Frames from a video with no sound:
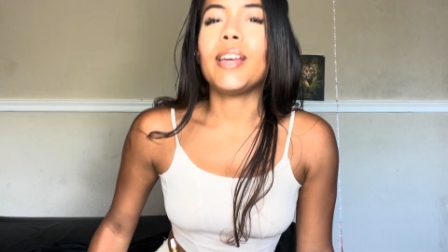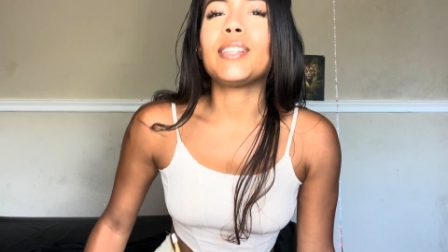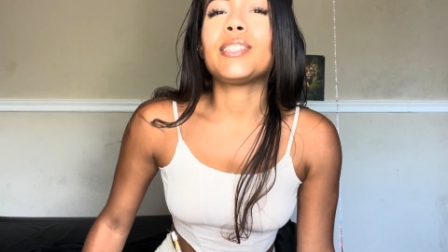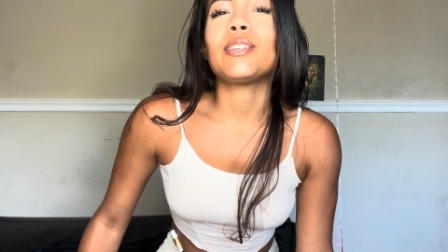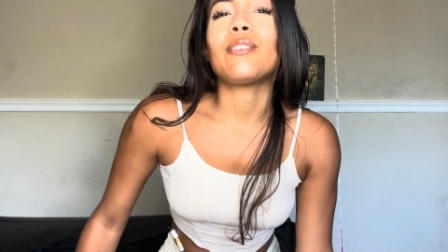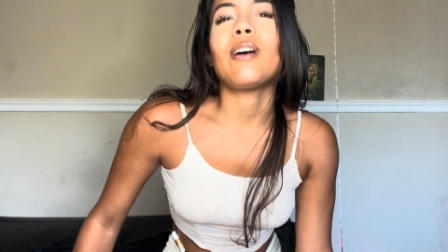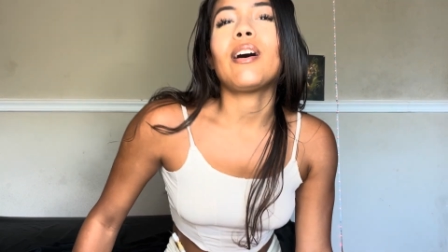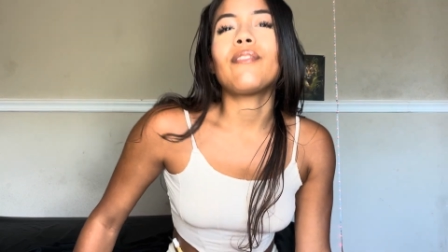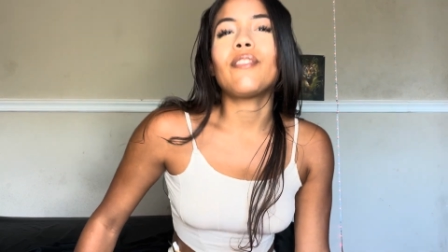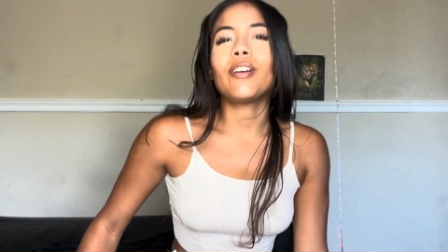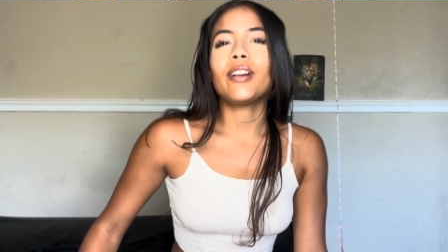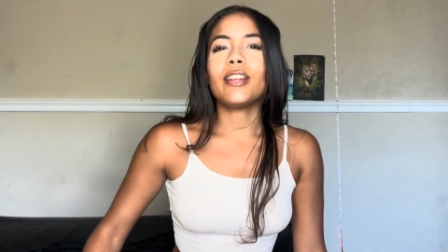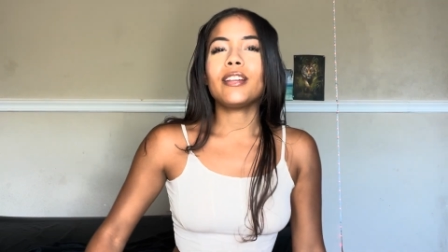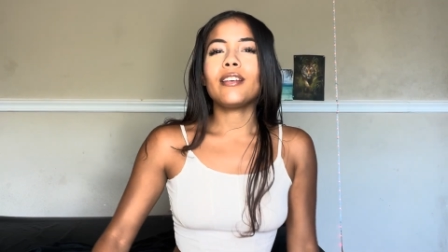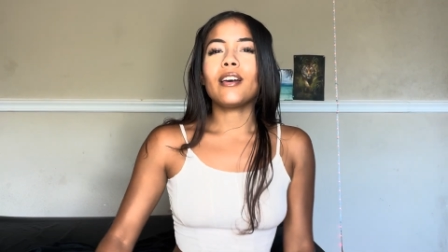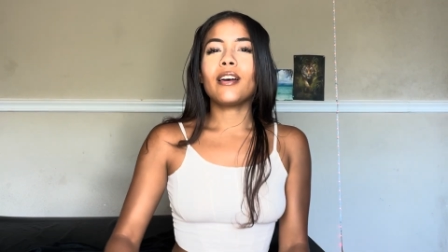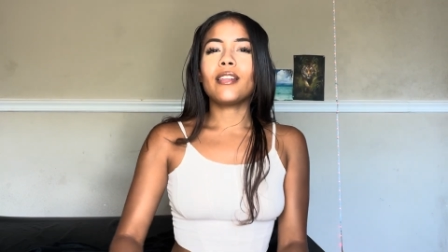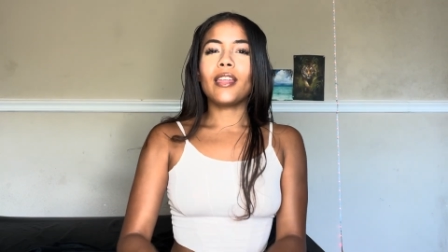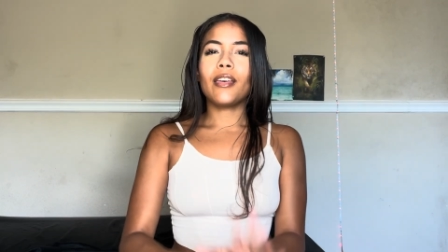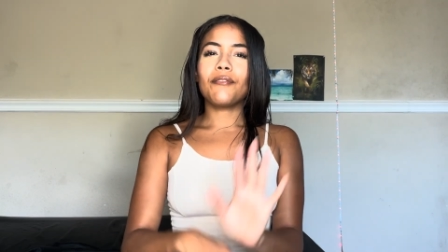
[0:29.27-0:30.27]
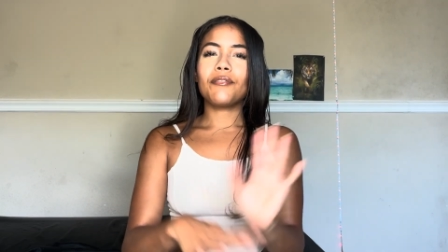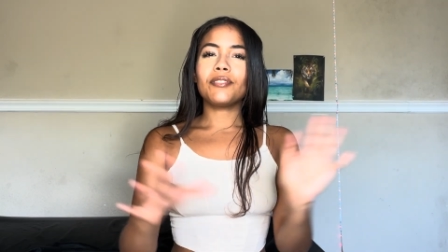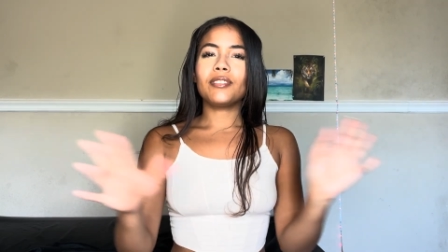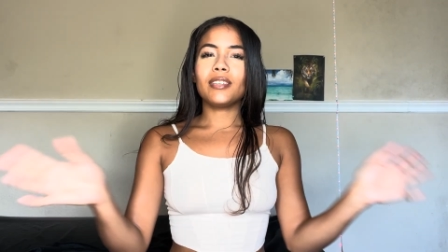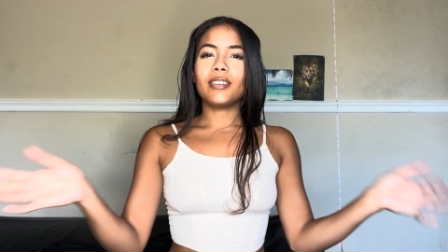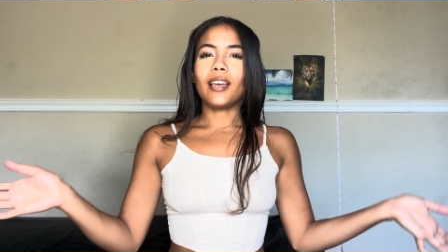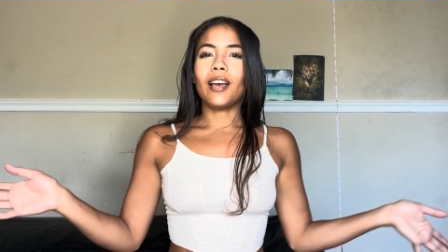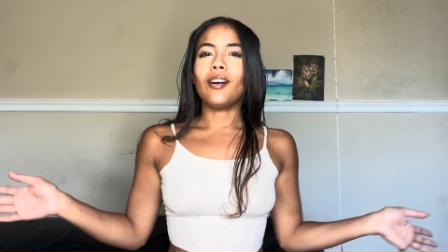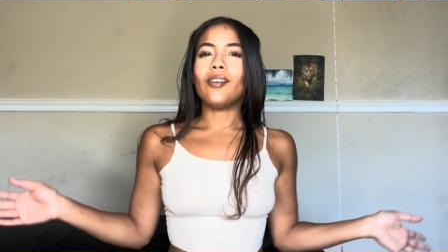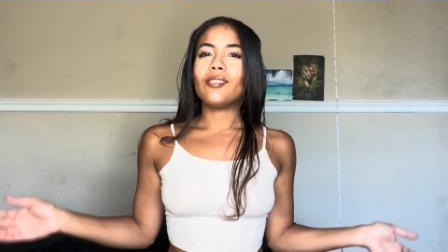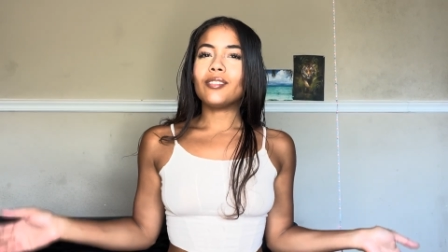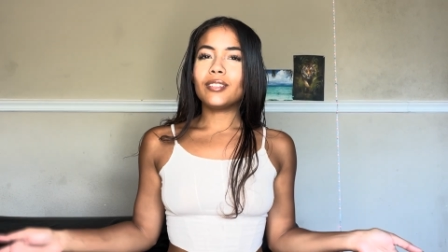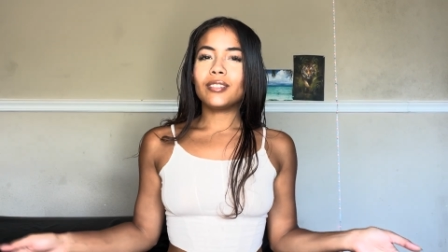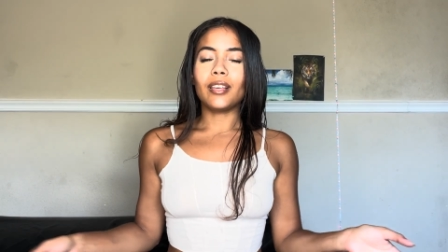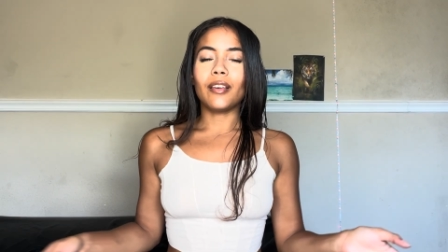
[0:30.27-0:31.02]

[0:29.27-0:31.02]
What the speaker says: so I've already done everything else.